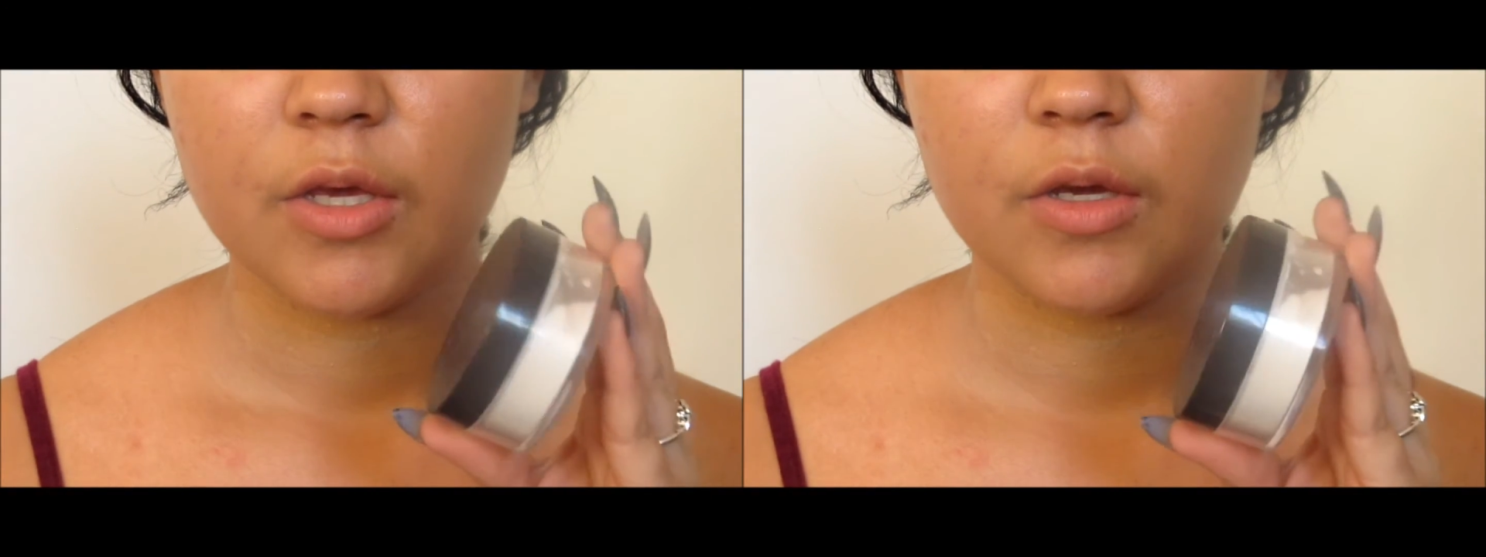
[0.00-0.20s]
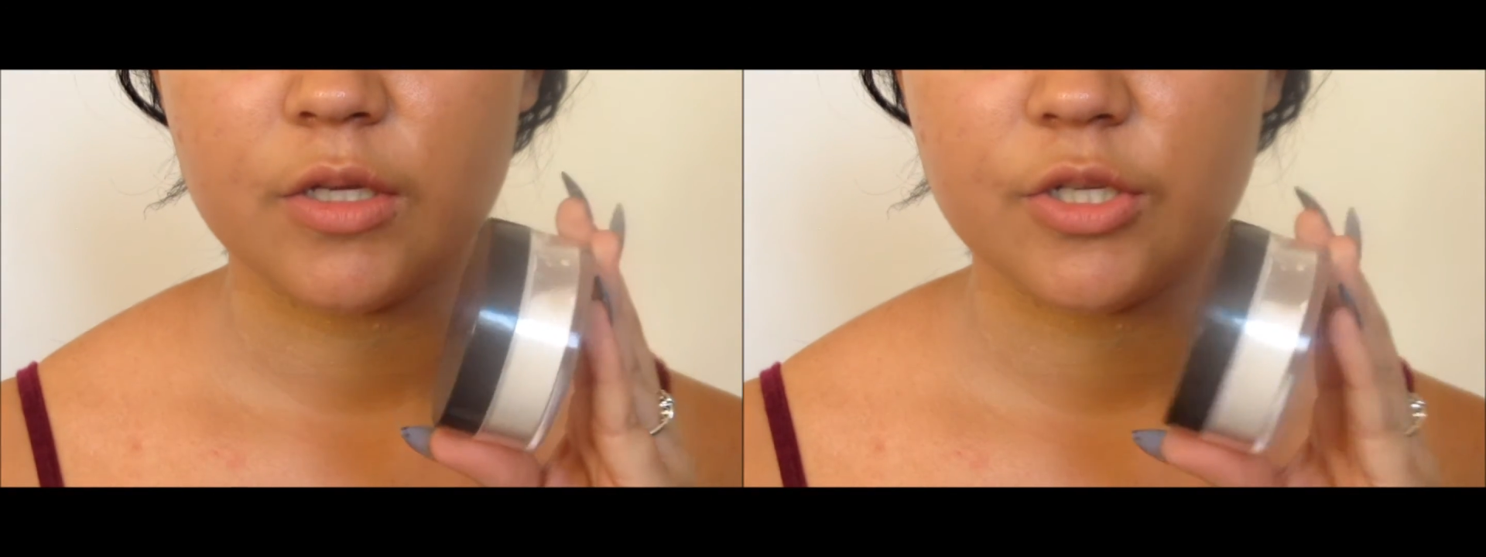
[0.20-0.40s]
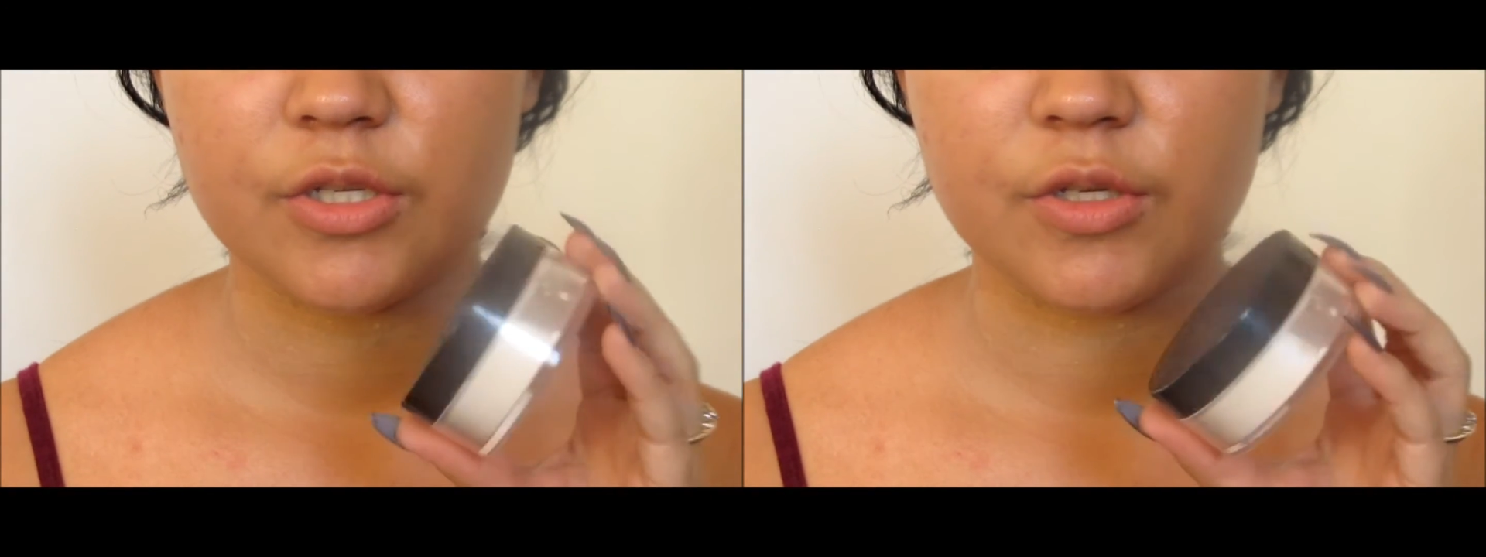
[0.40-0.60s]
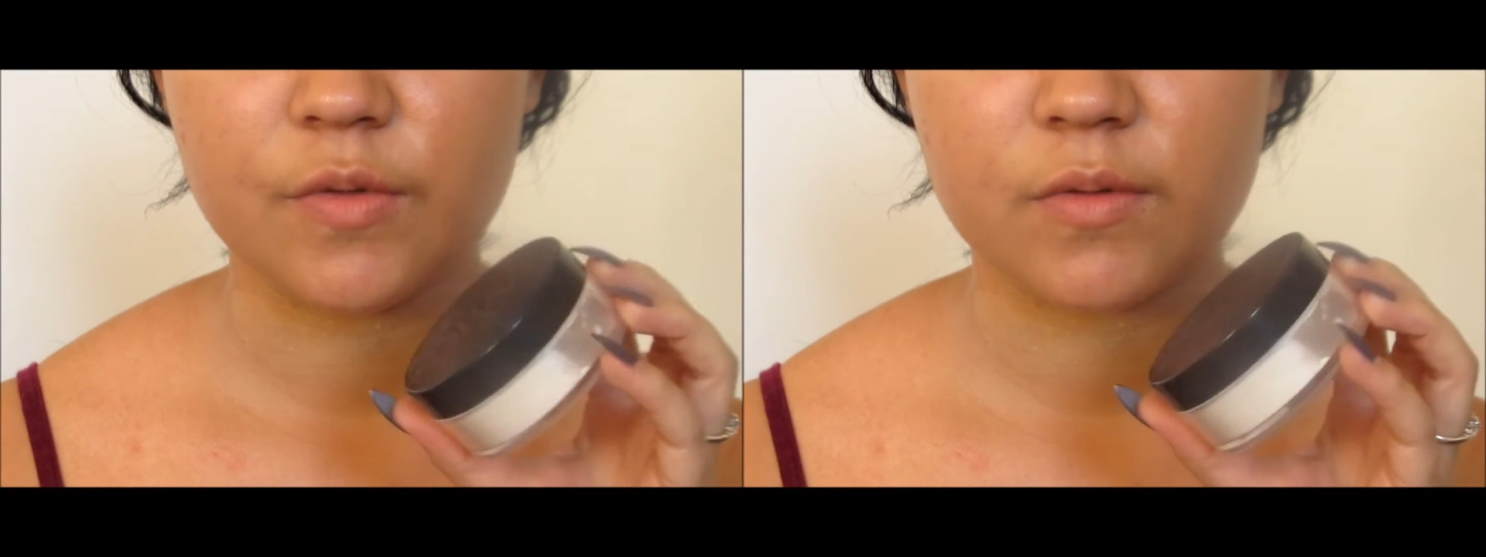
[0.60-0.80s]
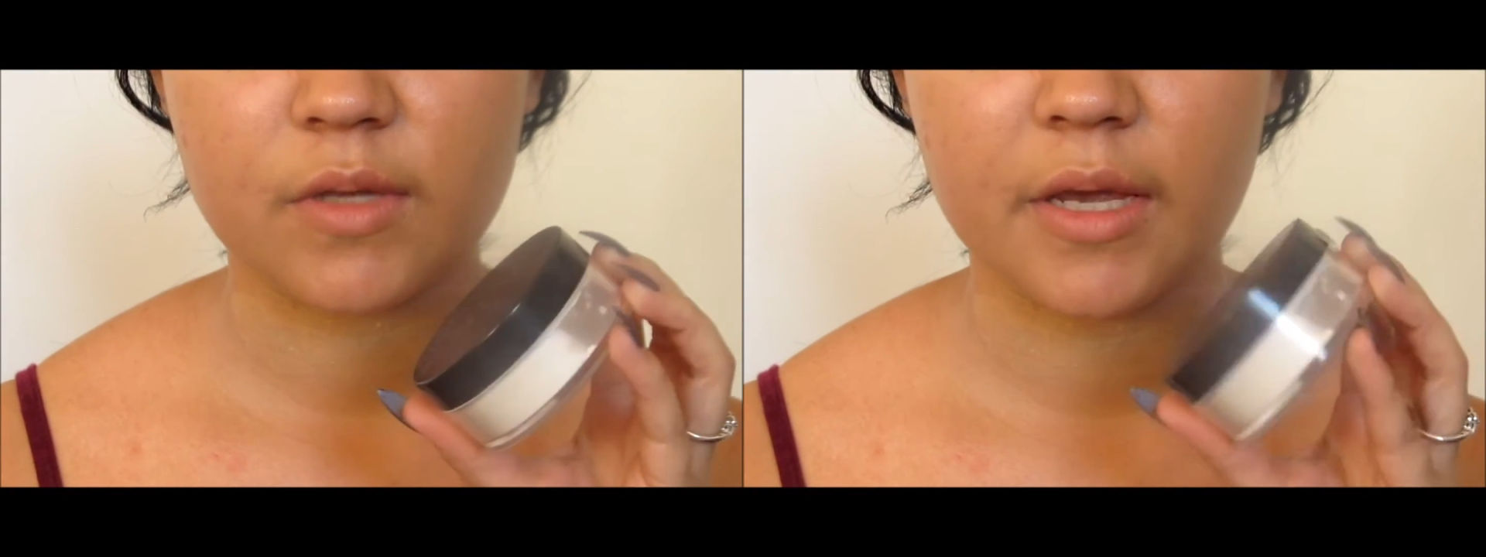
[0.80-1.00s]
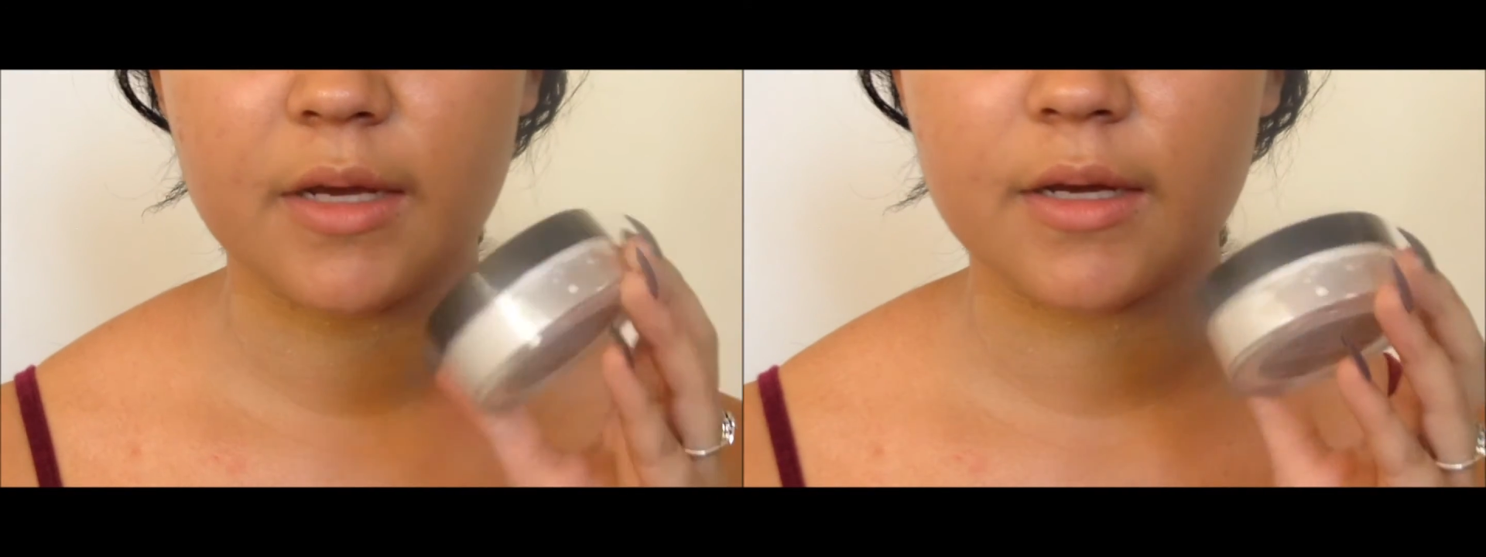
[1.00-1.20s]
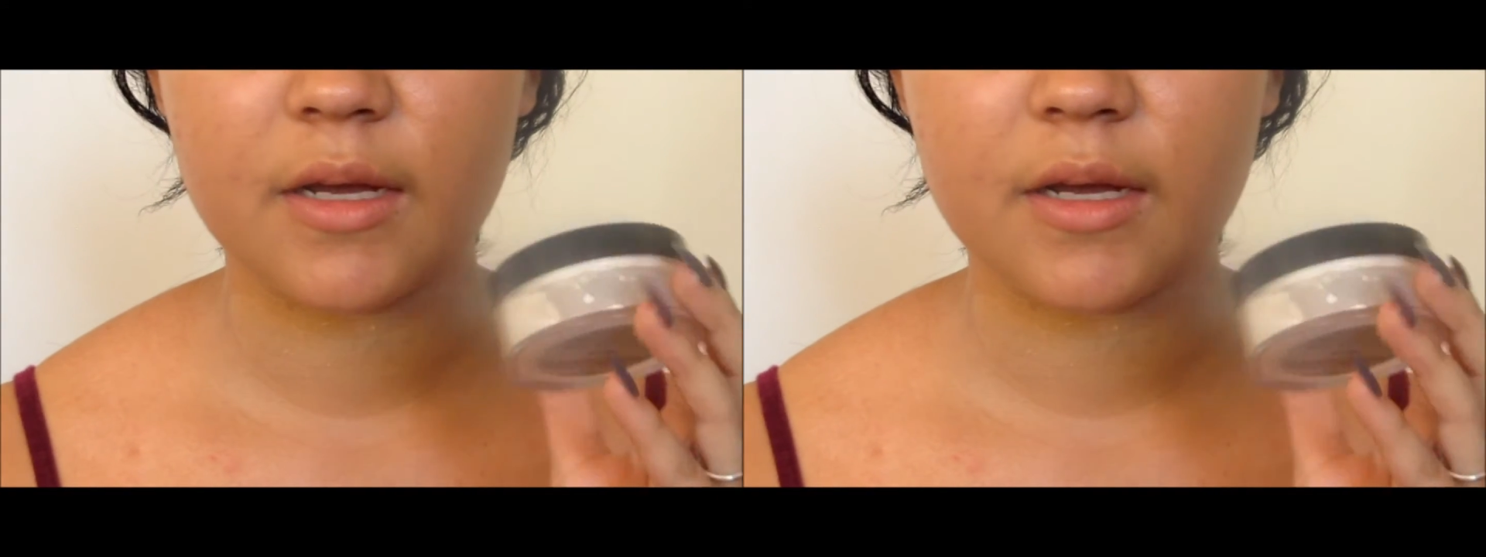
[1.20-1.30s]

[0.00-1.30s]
You could just use like